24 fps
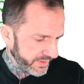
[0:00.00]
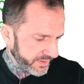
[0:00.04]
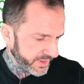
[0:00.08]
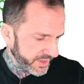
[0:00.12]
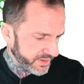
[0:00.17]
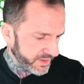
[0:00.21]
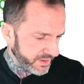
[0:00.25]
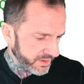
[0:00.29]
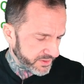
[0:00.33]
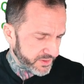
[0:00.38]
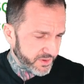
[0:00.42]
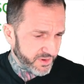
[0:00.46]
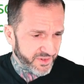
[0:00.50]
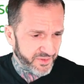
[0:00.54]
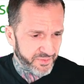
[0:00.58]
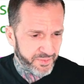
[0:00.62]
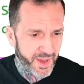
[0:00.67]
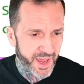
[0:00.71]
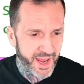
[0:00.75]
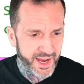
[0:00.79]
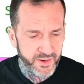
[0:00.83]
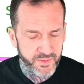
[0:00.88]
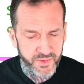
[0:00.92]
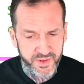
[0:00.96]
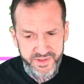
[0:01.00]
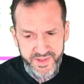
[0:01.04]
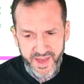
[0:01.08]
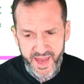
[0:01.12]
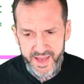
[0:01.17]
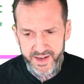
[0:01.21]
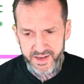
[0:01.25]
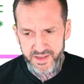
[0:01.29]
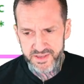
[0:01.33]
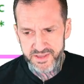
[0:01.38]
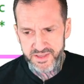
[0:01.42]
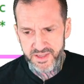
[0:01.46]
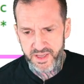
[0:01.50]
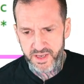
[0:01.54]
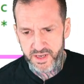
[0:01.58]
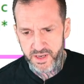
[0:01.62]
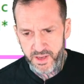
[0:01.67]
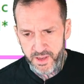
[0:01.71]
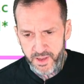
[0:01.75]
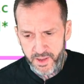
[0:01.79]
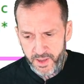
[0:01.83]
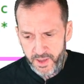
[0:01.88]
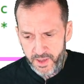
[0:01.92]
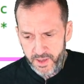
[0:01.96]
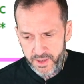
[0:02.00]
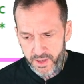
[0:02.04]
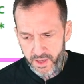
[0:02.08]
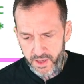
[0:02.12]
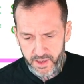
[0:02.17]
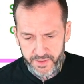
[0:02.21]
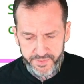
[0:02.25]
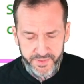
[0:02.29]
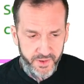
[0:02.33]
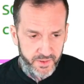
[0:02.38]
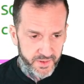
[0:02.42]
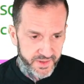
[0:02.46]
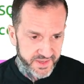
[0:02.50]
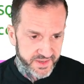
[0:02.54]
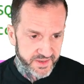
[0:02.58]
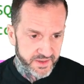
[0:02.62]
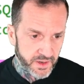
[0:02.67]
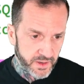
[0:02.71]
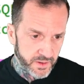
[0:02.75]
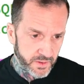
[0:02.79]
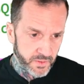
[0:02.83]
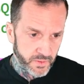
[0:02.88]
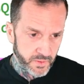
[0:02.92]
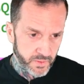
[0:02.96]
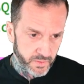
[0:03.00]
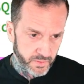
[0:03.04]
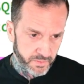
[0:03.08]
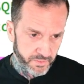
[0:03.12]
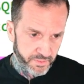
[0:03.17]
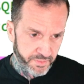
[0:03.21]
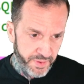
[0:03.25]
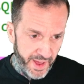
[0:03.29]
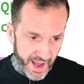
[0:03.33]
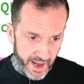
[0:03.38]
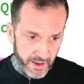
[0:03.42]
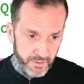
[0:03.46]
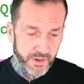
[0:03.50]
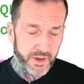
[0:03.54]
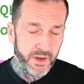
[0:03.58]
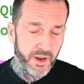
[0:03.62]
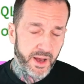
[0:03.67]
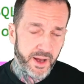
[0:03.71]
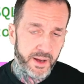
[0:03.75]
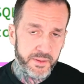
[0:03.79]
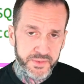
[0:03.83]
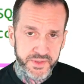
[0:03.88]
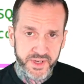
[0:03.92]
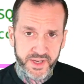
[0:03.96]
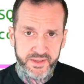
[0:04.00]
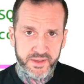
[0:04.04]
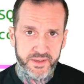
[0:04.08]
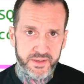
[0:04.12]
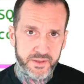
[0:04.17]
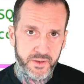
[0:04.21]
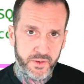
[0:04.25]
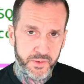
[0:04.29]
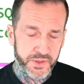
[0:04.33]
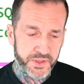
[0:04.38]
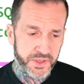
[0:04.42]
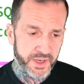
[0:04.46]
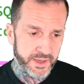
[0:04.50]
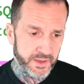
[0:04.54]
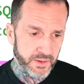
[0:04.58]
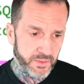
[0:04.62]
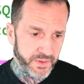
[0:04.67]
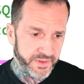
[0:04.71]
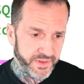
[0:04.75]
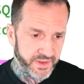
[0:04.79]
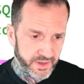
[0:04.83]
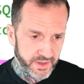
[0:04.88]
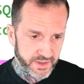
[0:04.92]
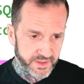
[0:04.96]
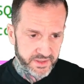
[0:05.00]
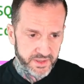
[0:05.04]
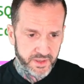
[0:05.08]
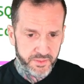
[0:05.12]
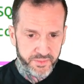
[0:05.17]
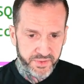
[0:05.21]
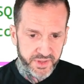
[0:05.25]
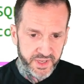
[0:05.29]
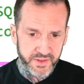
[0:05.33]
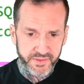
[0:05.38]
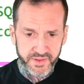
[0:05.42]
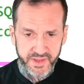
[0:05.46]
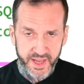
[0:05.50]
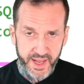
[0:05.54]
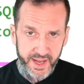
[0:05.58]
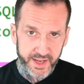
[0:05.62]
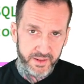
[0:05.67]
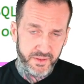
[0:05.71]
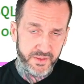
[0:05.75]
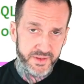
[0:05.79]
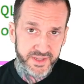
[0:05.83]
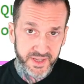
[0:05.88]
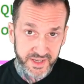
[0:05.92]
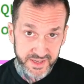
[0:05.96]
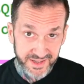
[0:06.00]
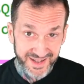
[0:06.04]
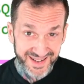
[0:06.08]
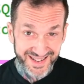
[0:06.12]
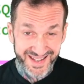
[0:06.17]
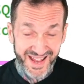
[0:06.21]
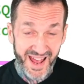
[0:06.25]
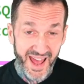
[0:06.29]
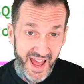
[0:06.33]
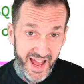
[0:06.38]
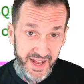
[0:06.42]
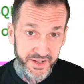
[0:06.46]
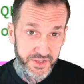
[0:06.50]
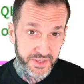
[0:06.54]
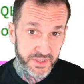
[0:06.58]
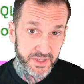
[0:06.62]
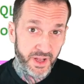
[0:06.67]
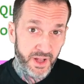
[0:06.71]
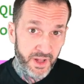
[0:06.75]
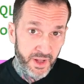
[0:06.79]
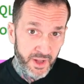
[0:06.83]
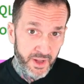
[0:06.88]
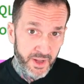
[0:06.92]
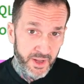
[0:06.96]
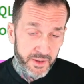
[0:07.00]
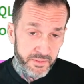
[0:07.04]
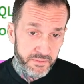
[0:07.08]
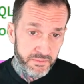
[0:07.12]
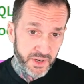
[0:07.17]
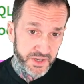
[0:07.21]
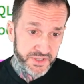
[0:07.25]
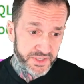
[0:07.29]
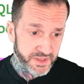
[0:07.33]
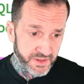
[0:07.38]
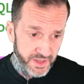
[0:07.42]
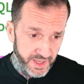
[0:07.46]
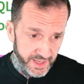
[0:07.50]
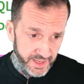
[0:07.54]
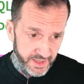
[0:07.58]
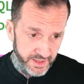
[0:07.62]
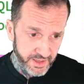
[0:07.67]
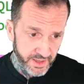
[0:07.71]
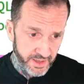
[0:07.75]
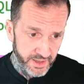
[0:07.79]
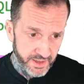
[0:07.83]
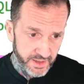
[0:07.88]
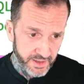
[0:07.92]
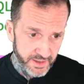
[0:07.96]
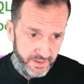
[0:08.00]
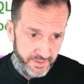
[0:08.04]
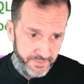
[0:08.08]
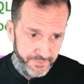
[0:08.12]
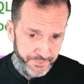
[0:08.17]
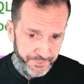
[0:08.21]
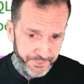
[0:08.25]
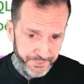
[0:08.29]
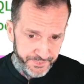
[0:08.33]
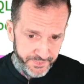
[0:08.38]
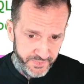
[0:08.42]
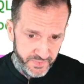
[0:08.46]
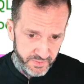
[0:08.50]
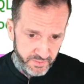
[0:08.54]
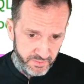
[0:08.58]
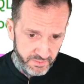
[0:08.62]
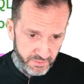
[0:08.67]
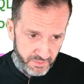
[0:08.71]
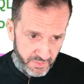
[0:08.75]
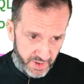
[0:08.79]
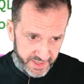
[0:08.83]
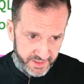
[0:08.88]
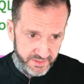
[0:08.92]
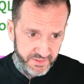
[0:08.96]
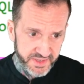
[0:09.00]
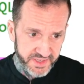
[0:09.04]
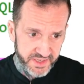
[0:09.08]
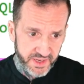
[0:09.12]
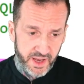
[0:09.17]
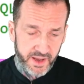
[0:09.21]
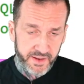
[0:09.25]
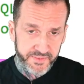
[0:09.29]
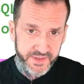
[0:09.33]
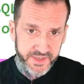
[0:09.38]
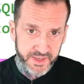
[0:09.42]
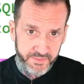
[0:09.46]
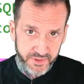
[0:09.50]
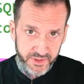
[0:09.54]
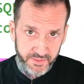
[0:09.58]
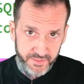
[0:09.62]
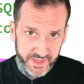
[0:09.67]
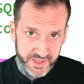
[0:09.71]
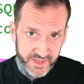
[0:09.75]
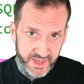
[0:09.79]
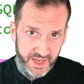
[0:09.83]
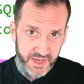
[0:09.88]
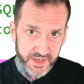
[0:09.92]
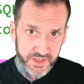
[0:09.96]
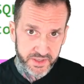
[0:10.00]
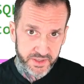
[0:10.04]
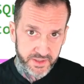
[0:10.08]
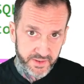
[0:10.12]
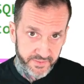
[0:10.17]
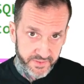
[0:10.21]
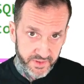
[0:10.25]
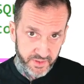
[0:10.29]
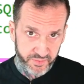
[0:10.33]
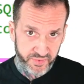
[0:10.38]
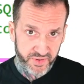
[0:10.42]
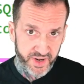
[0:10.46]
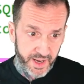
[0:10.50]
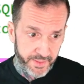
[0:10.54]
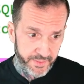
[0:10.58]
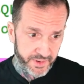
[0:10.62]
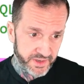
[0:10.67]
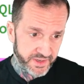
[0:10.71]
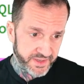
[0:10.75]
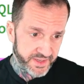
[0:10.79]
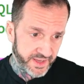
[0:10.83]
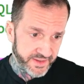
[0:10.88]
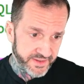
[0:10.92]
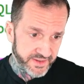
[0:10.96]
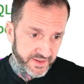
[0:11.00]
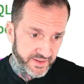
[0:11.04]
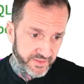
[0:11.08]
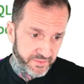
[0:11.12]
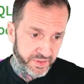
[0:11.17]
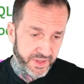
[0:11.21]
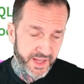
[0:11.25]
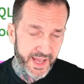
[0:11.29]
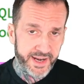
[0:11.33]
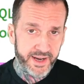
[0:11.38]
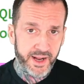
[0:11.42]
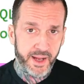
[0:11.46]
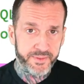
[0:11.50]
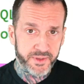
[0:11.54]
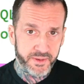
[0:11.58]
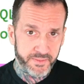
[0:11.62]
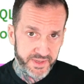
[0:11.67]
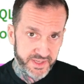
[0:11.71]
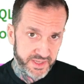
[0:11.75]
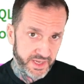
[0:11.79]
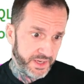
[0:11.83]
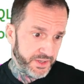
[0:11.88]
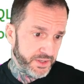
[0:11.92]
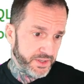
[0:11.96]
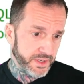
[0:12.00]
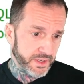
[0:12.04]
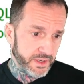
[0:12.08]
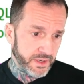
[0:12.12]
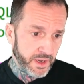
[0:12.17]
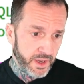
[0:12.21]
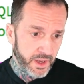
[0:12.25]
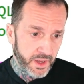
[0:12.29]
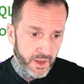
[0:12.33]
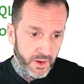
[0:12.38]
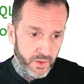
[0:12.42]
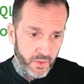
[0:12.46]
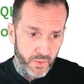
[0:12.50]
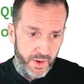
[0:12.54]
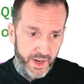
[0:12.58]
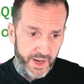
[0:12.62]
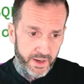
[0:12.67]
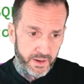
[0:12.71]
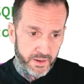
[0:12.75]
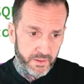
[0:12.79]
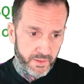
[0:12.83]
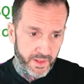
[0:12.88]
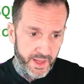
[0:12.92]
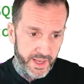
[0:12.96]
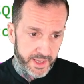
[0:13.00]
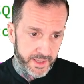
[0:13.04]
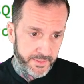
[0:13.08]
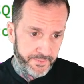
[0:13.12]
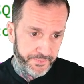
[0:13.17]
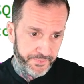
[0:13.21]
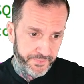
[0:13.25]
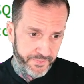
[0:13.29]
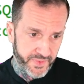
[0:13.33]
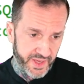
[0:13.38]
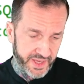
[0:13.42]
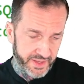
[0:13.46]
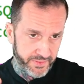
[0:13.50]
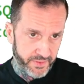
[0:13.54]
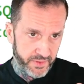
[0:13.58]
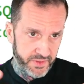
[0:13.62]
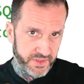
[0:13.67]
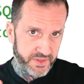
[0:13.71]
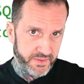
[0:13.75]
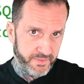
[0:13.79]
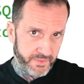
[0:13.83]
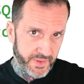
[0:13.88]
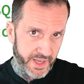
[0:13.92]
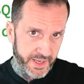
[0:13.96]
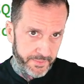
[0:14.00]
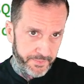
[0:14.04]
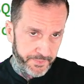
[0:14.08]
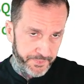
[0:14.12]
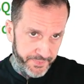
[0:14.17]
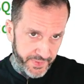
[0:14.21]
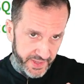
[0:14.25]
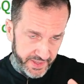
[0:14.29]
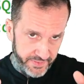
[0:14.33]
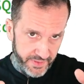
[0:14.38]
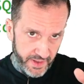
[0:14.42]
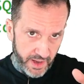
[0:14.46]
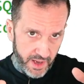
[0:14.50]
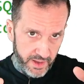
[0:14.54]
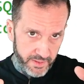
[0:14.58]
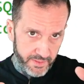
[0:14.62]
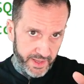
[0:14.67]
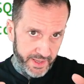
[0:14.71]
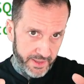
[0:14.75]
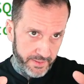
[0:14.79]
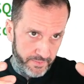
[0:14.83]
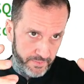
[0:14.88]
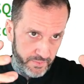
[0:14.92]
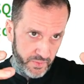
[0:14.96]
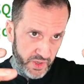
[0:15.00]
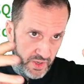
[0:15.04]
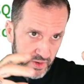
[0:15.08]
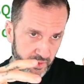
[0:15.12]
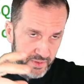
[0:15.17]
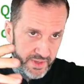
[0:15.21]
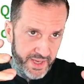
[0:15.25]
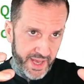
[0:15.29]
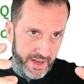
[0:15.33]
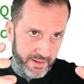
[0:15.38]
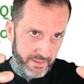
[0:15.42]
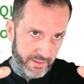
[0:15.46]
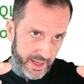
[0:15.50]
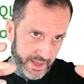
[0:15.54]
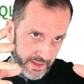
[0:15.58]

additional sort of pain with that is that uh, there is no parent object associated with it. It is completely headless and detached, much like um, Microsoft's implementation of the parameter-sensitive plan optimization, where like like there's like like the like you don't get